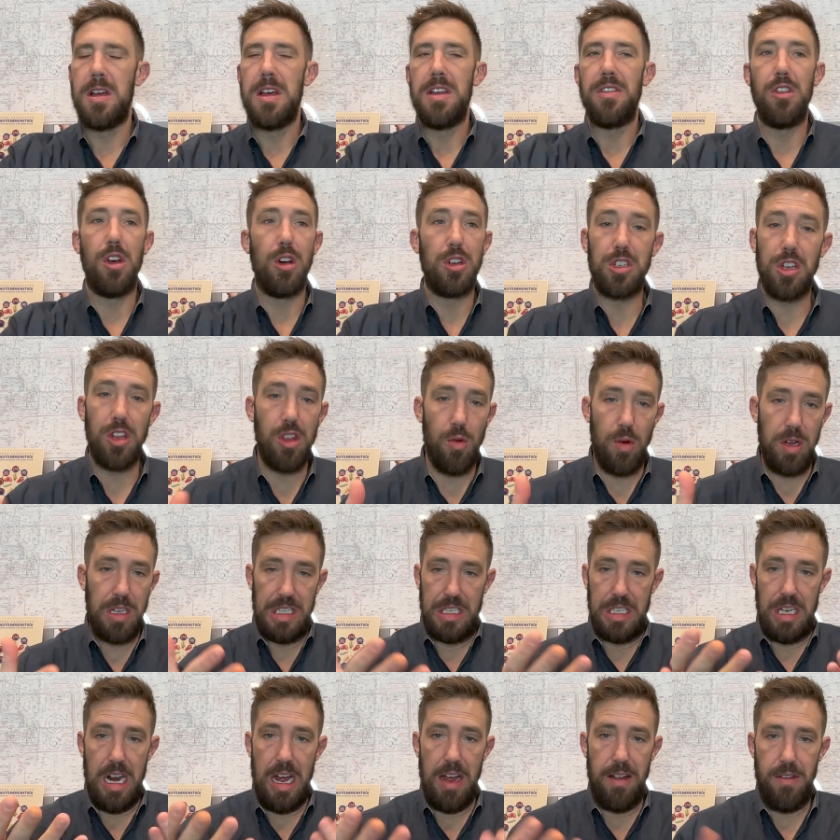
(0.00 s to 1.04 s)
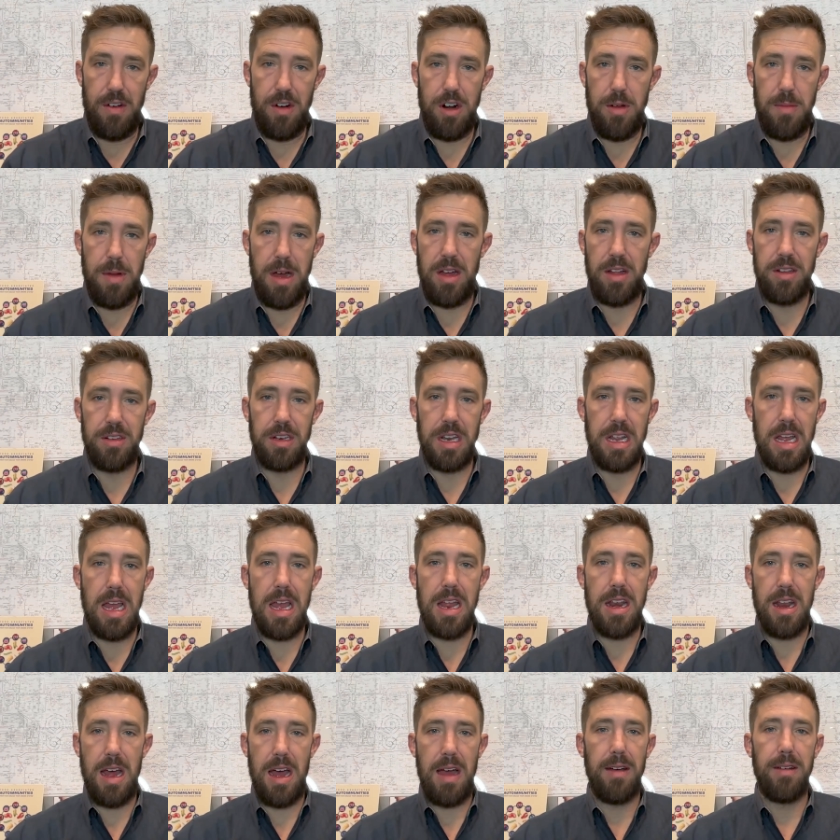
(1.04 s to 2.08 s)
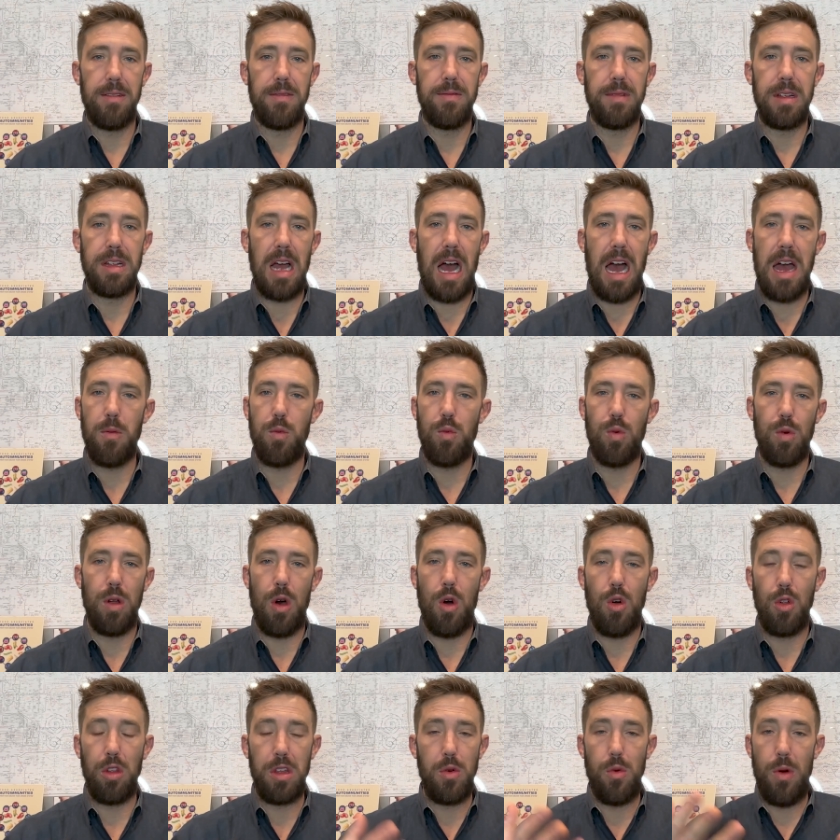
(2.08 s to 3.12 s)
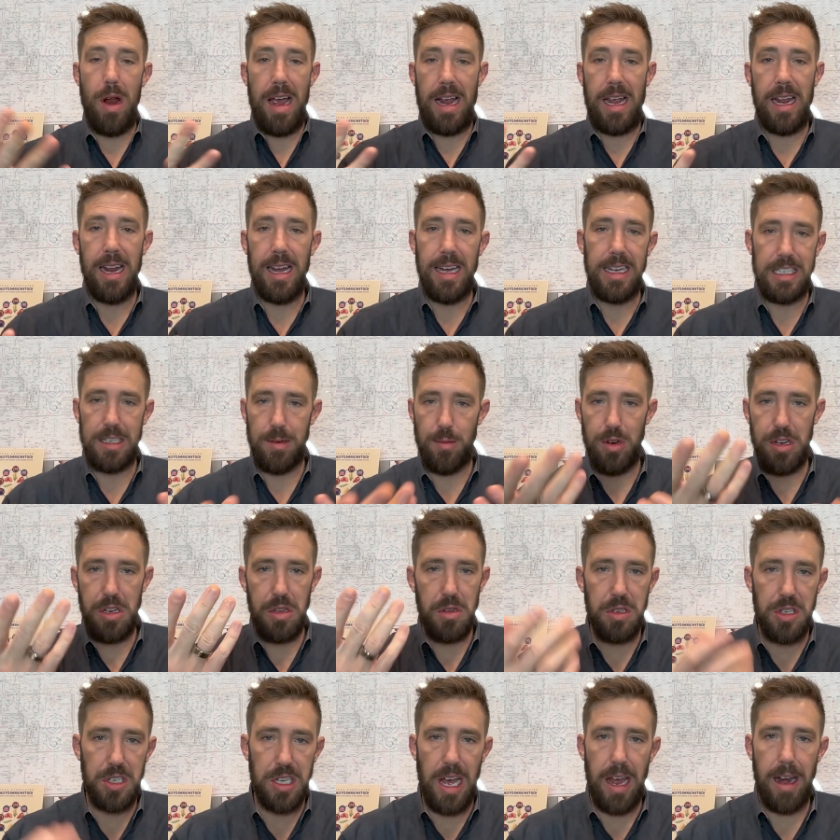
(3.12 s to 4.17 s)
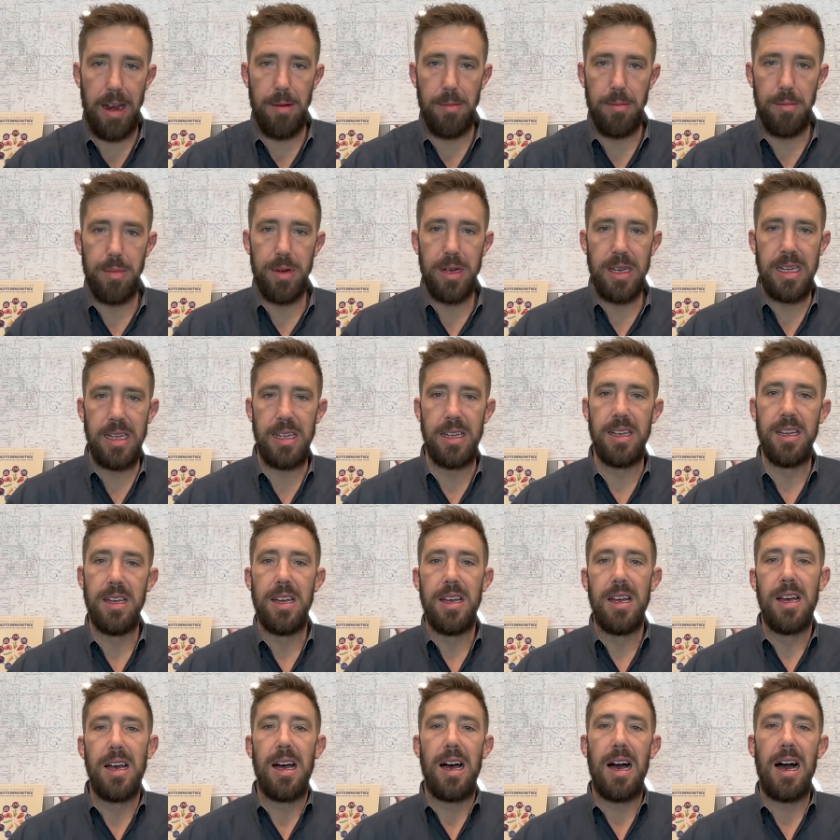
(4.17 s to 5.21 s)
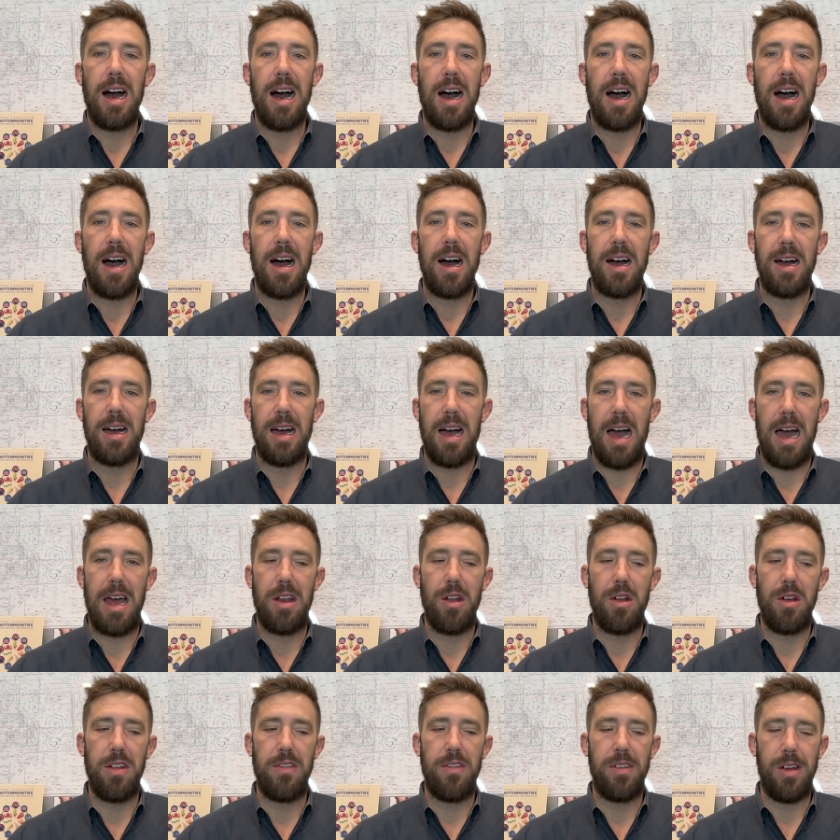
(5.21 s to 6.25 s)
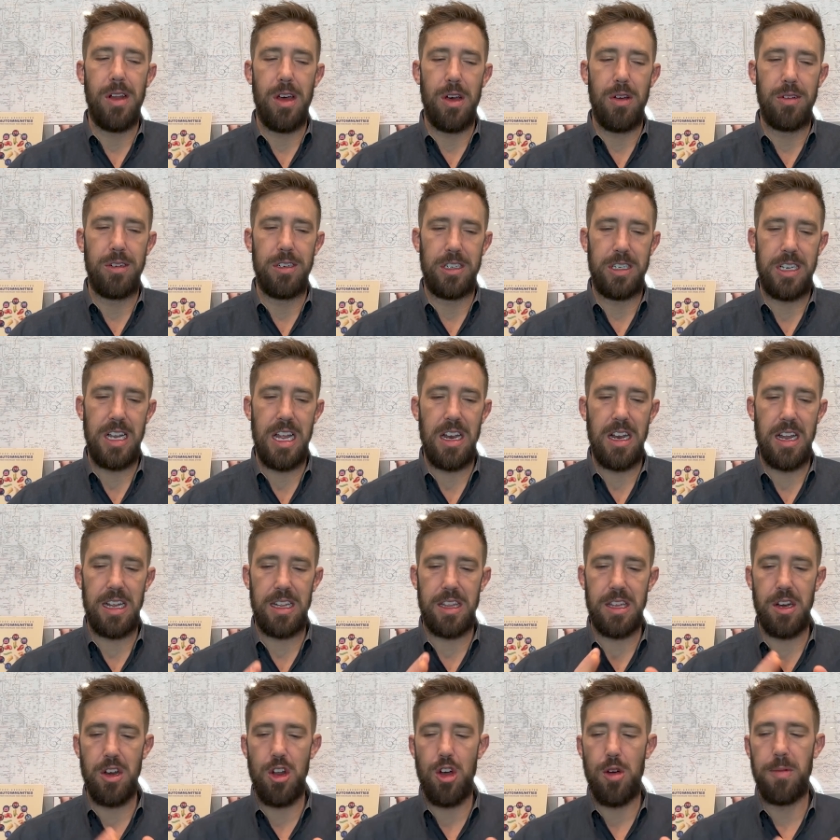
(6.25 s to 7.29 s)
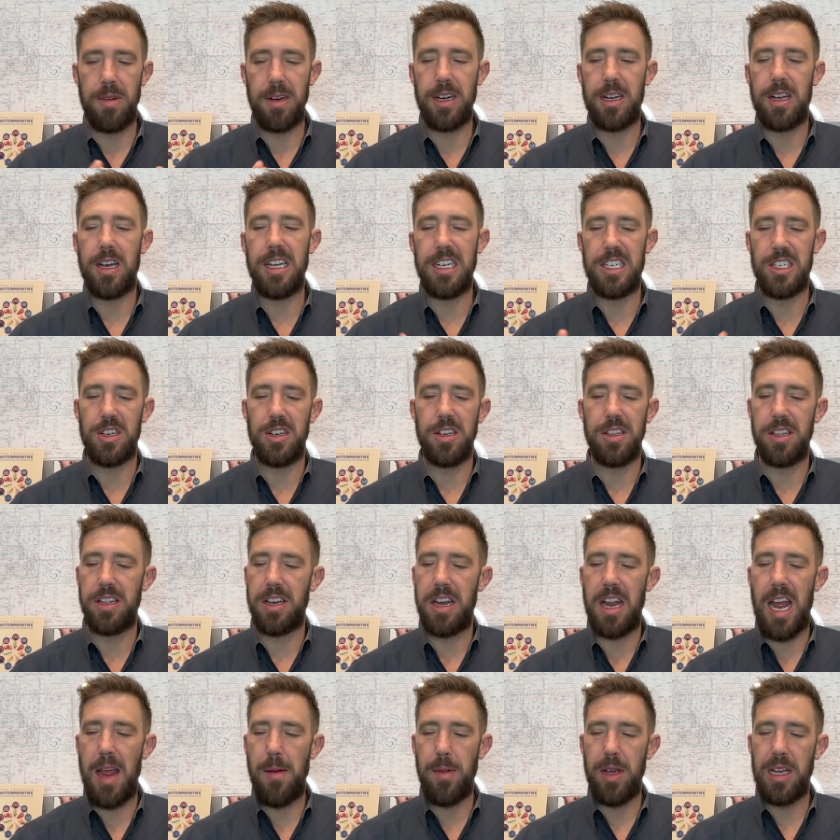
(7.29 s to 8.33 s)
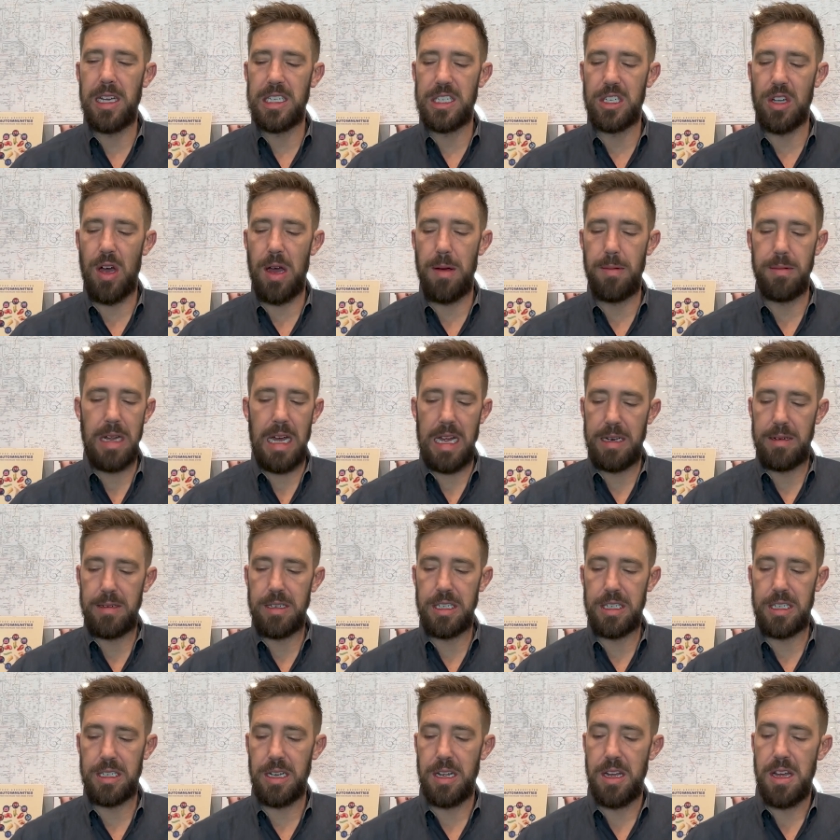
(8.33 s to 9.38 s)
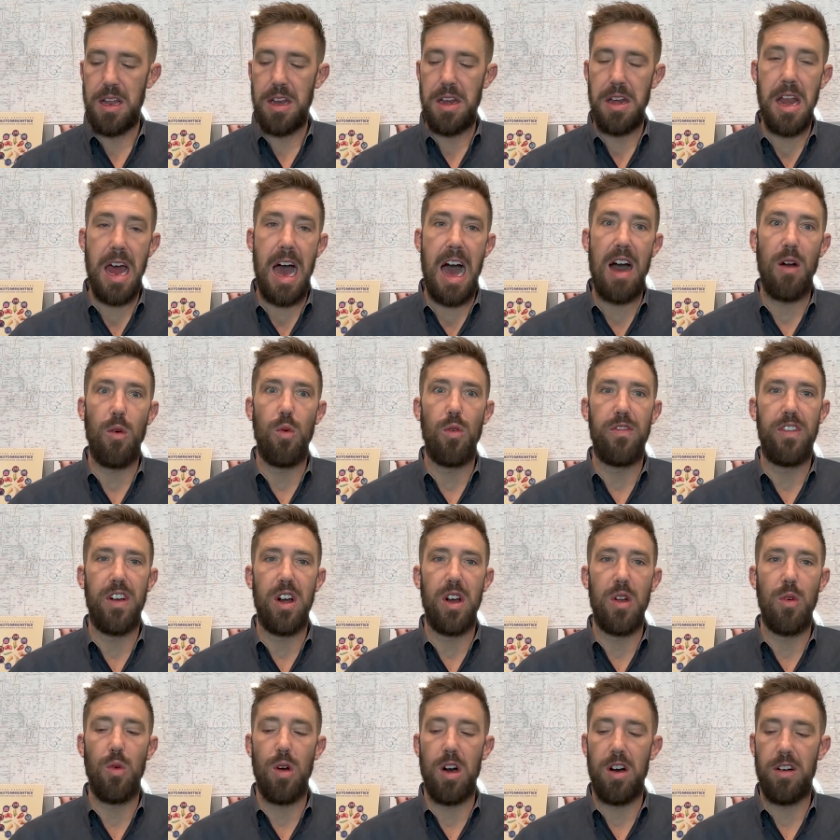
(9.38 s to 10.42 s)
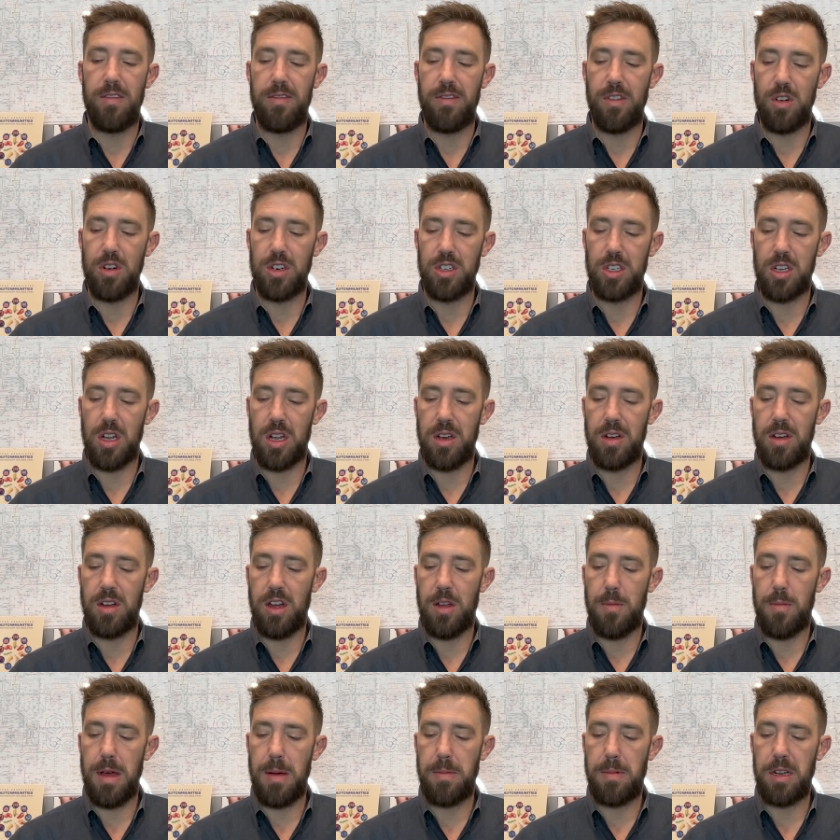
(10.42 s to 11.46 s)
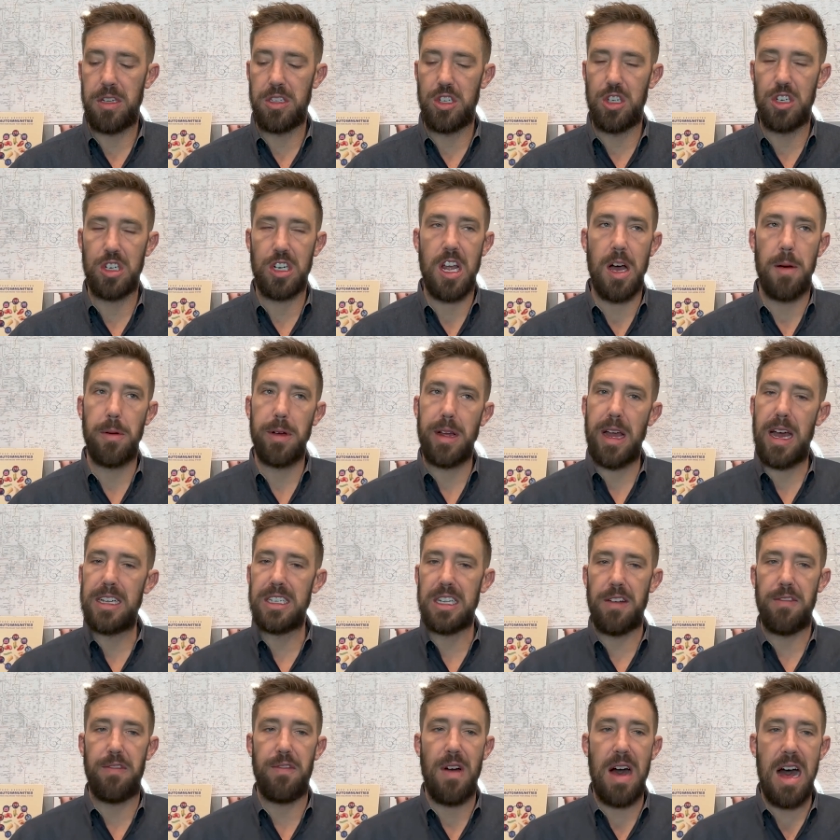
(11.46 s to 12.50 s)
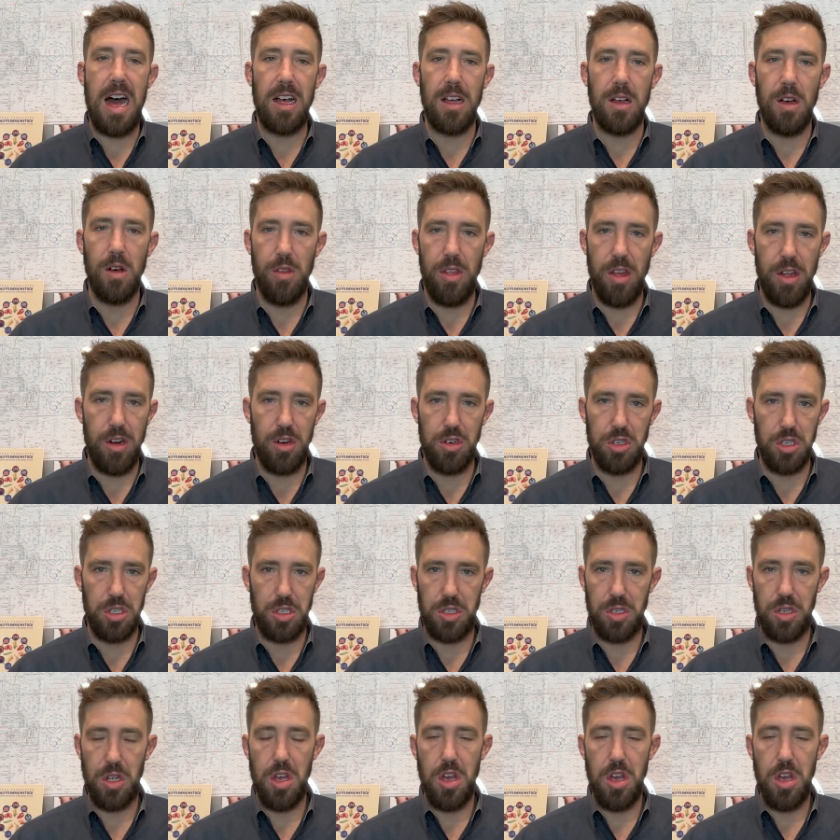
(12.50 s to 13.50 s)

Those are the ones that I've heard about, and and yeah. I I would only recognize them when you said them, but uh, I don't even understand like the nomenclature and the naming, so I'm I'm just not very well versed on on peptides. There's a couple guys I follow that are just